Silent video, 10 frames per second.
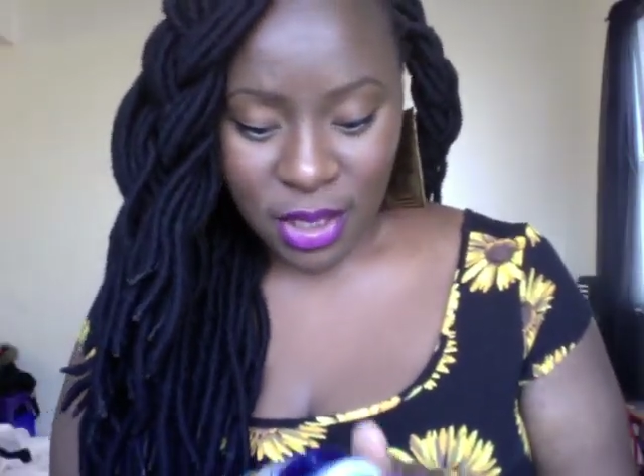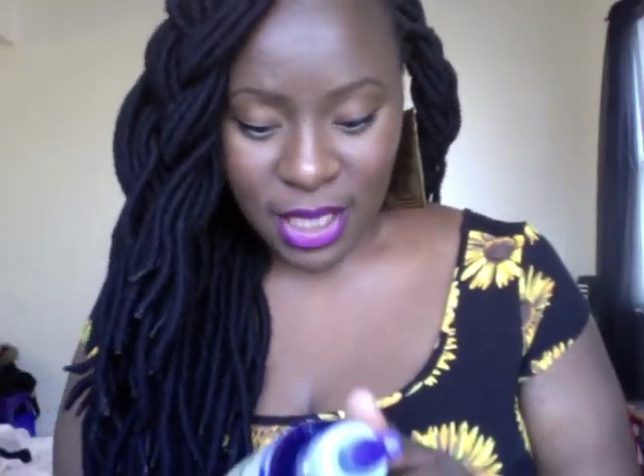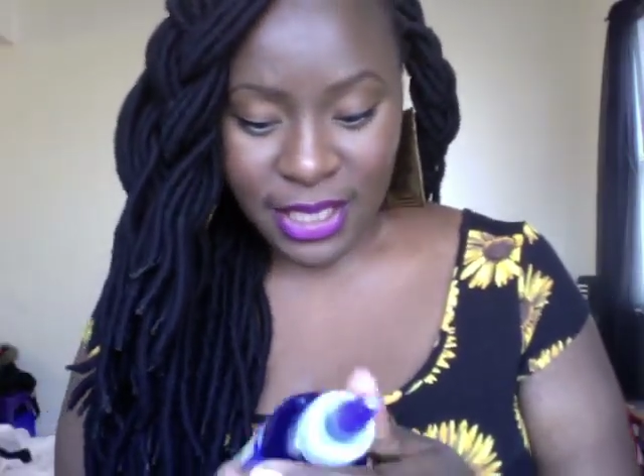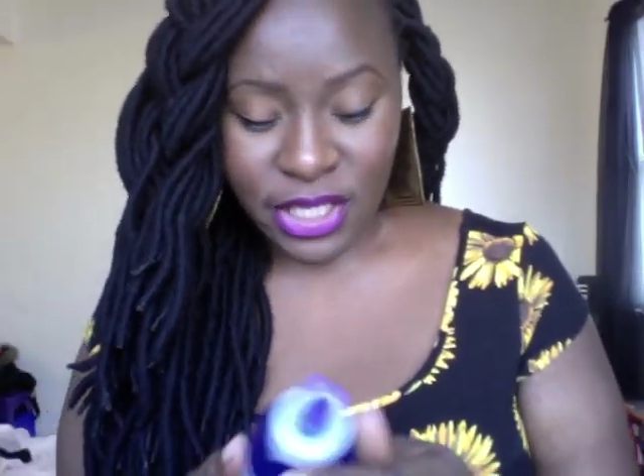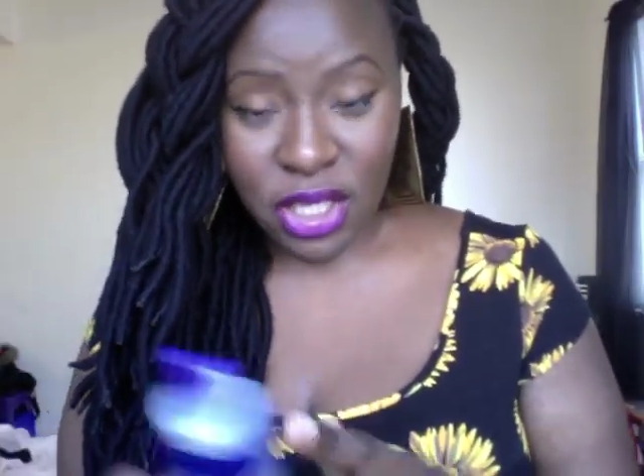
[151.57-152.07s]

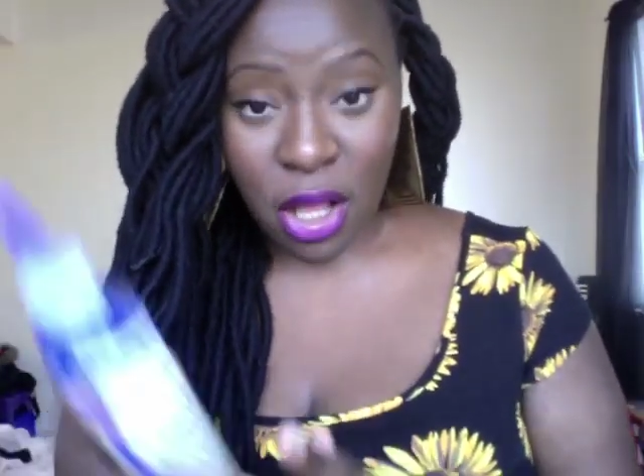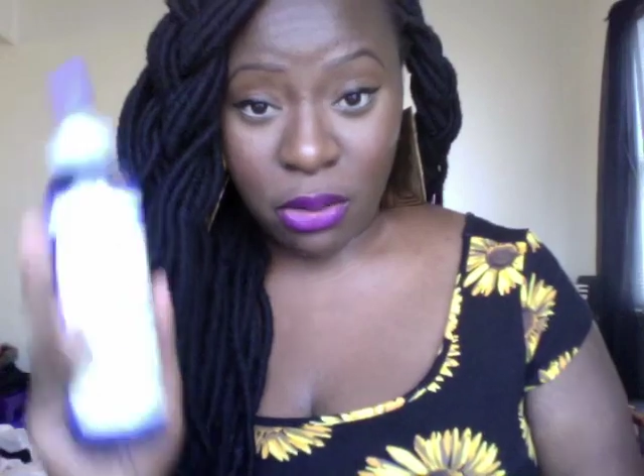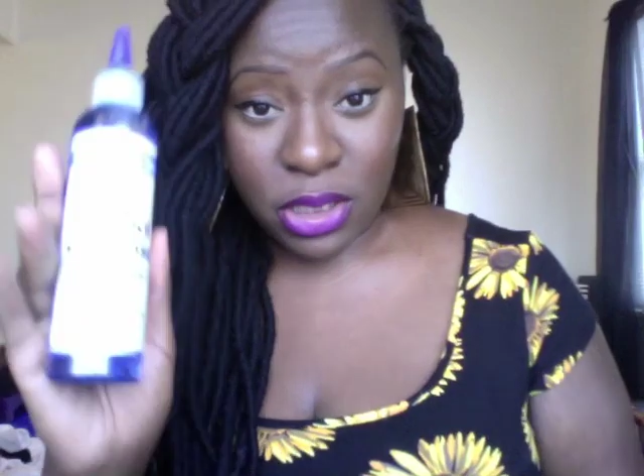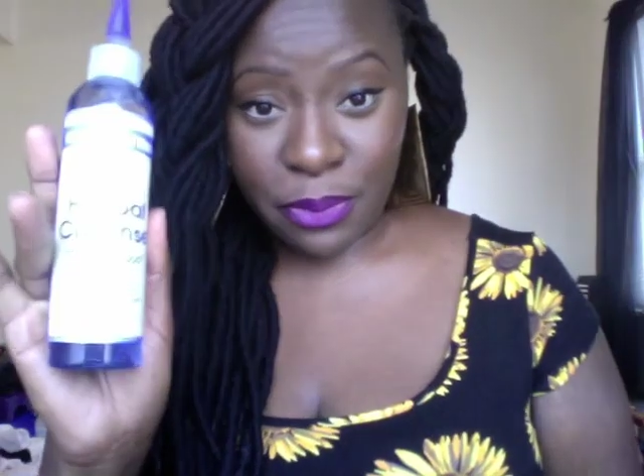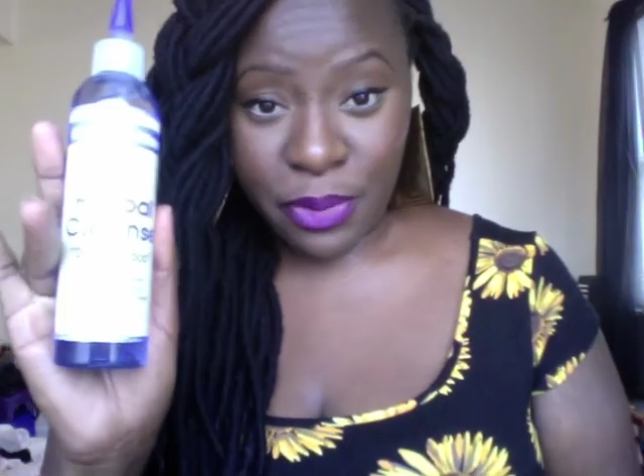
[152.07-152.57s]
this is an
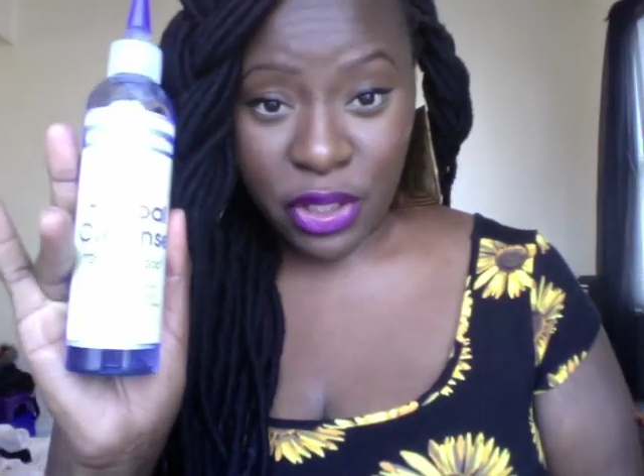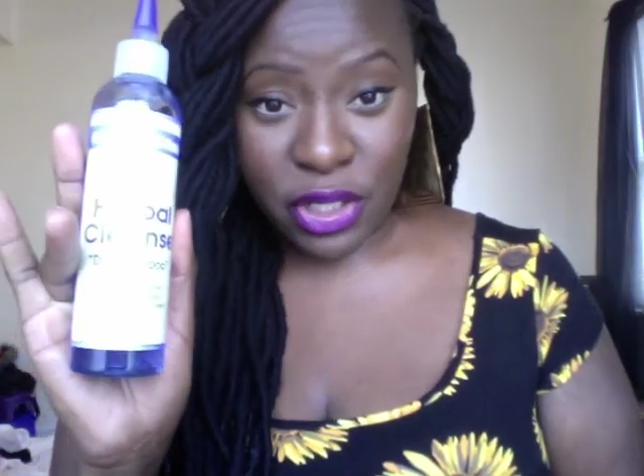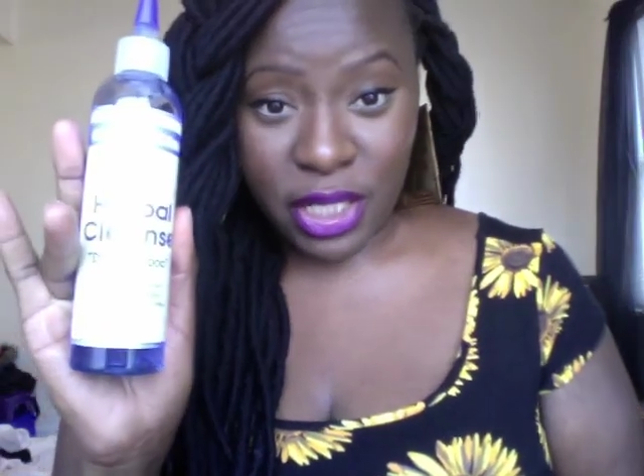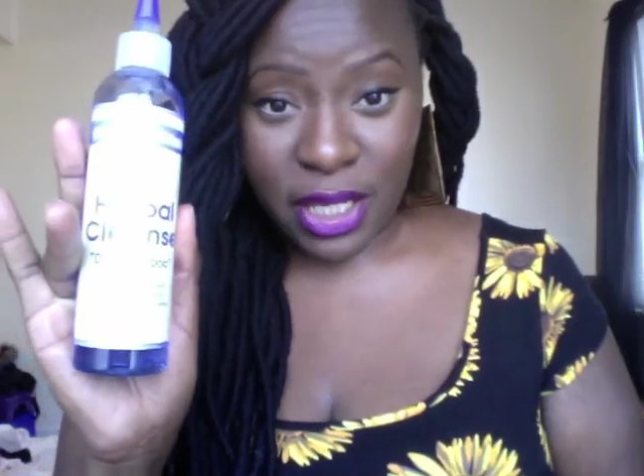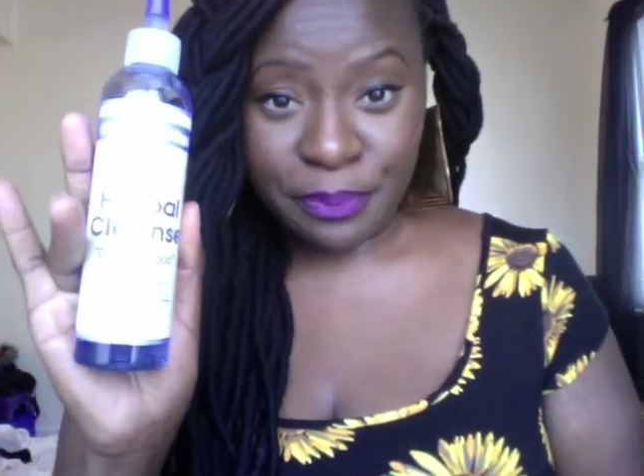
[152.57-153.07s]
oldie but
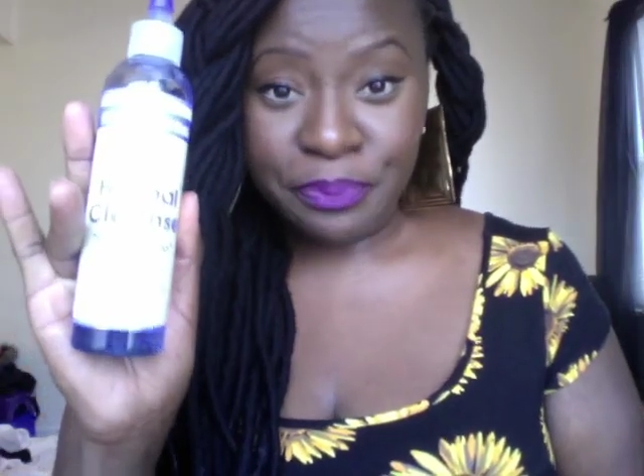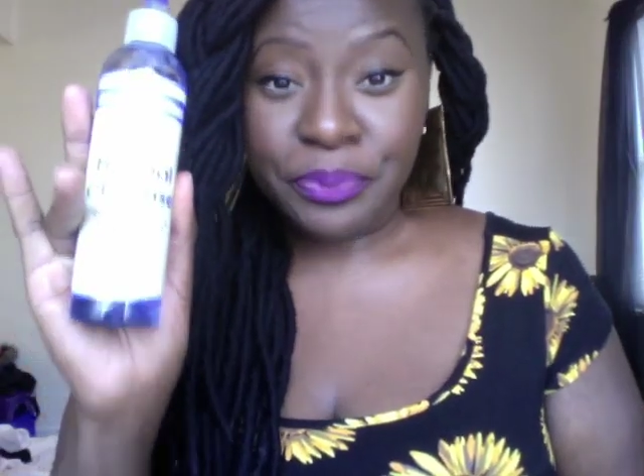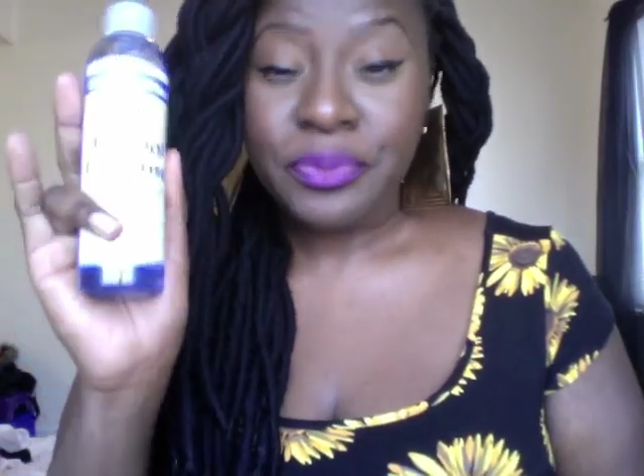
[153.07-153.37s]
goodie.